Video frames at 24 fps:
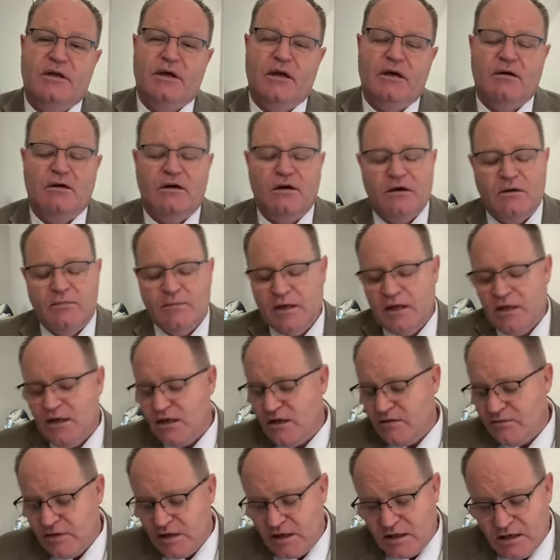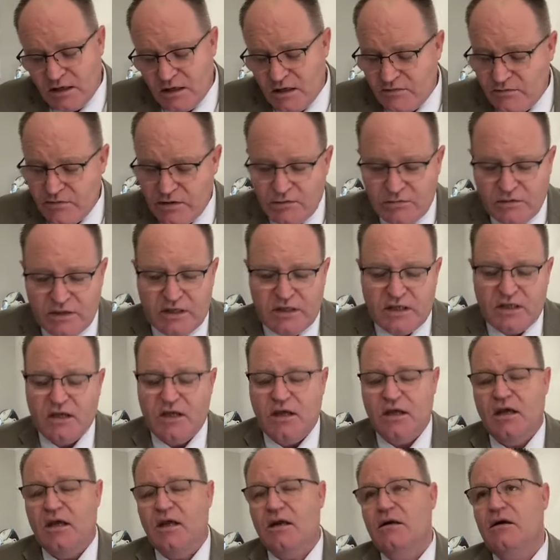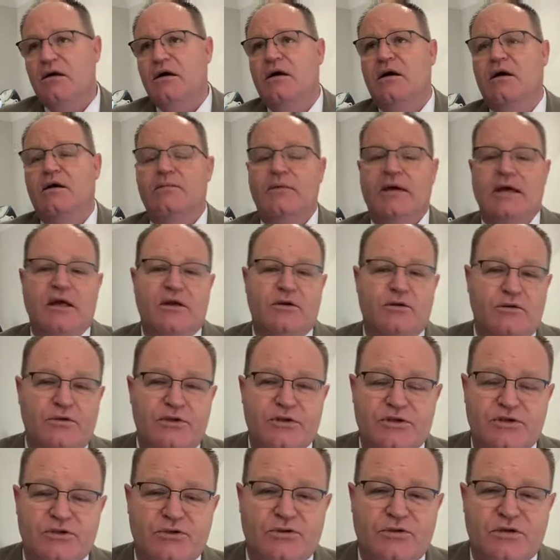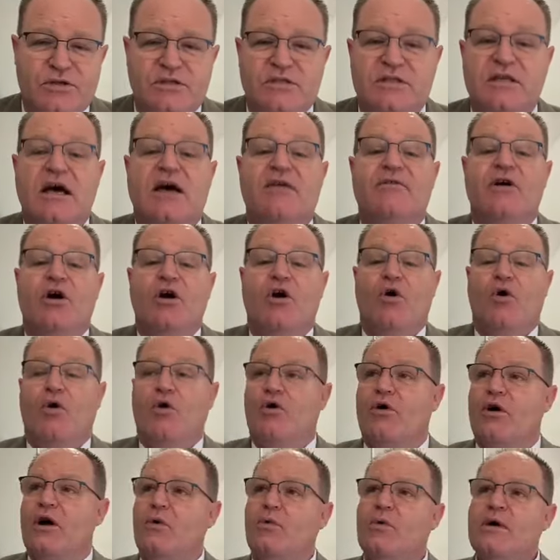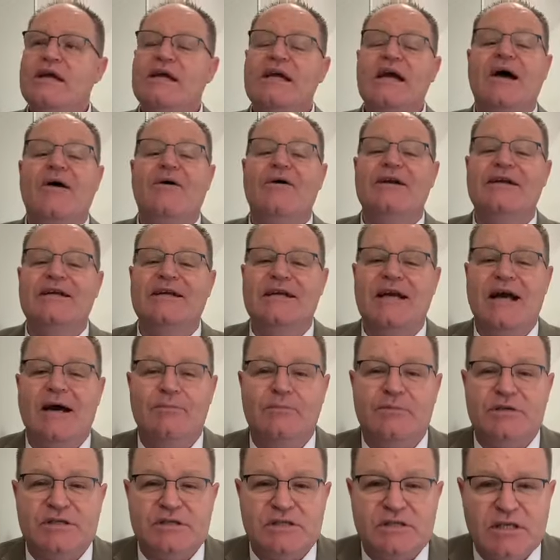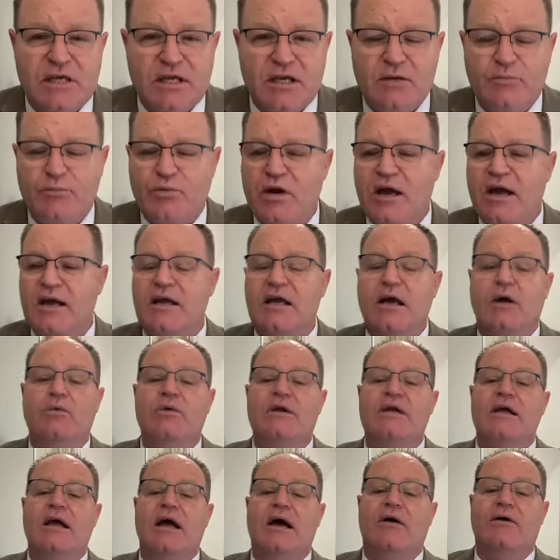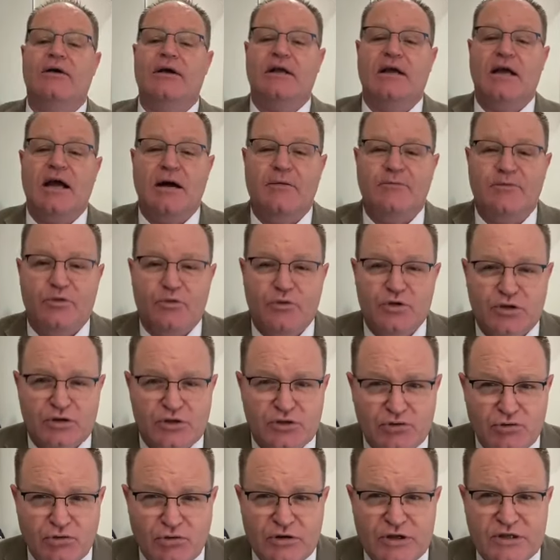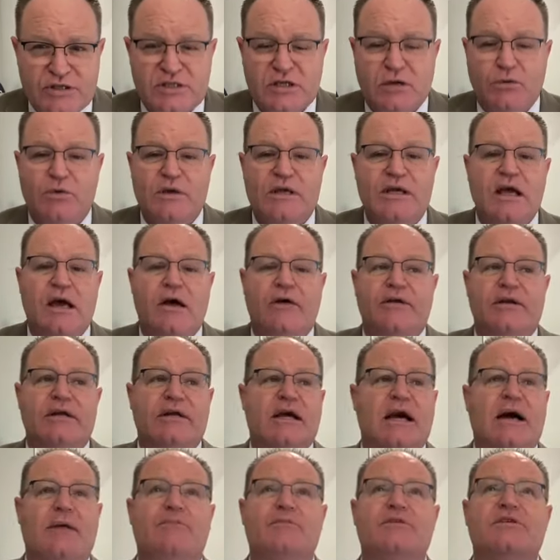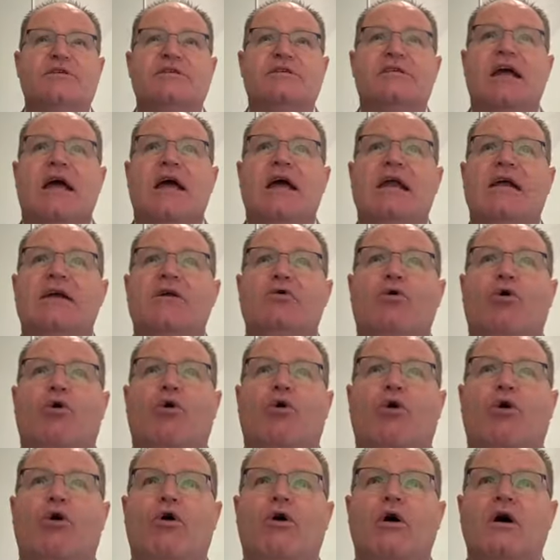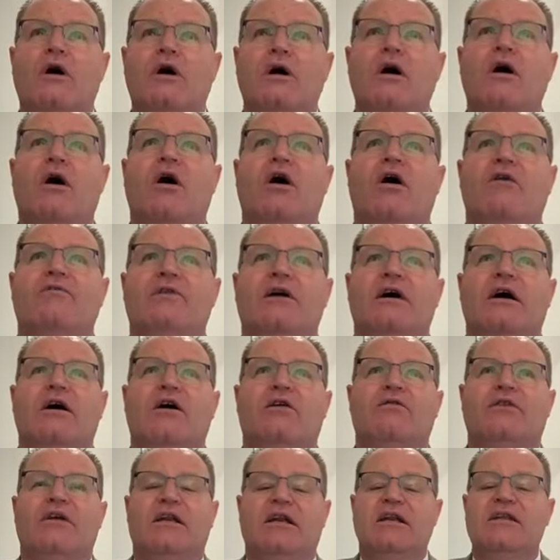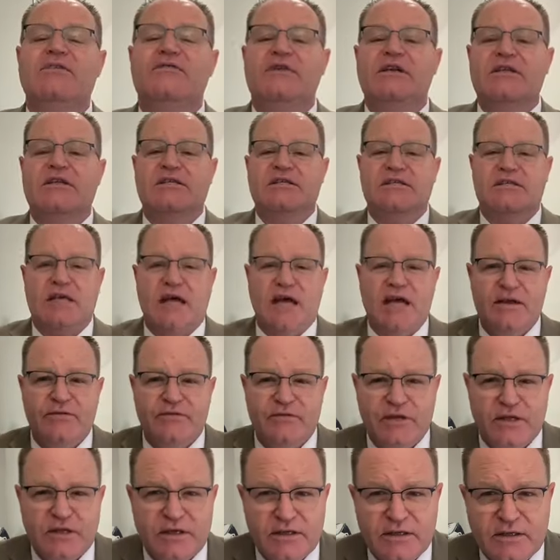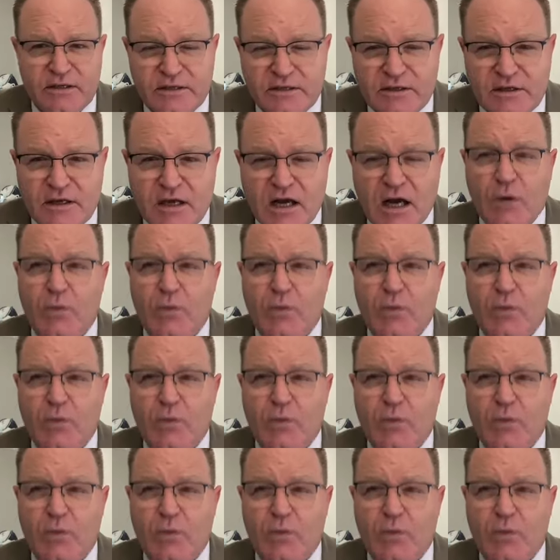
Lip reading: You know, oh man, I've had a heavy weekend. Oh man, all this sort of stuff. Or are we going to come to celebrate? Are we going to come to rejoice? Are we going to come to stand in awe of a living Savior?